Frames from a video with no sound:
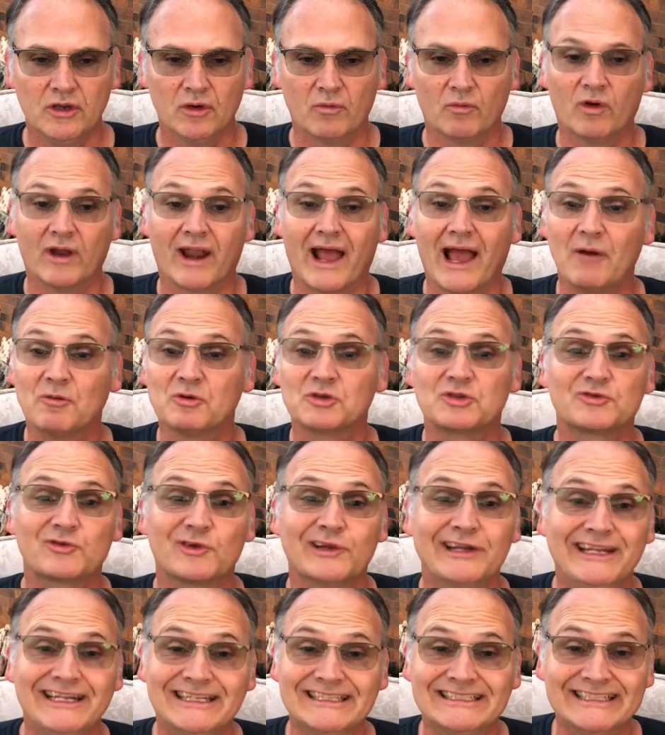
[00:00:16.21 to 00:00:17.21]
what I was
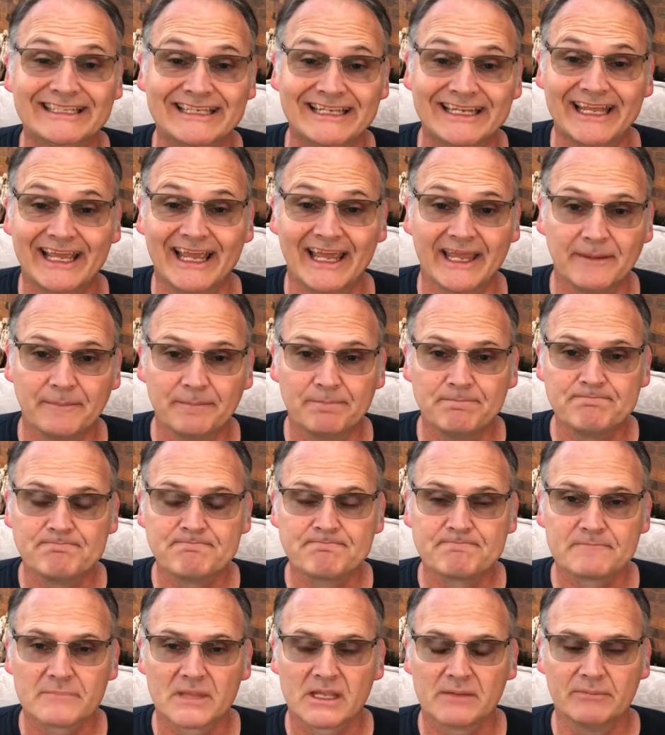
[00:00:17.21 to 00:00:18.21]
reading today.
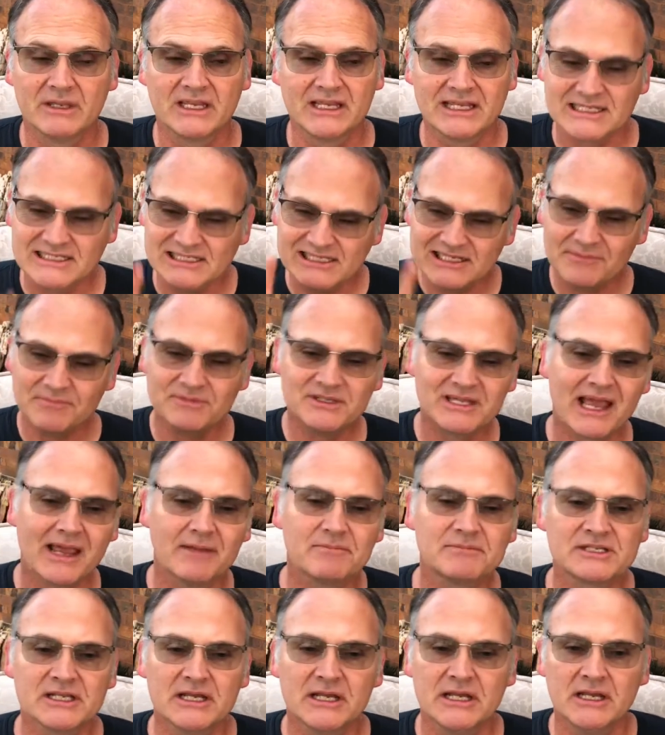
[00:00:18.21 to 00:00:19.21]
Because sometimes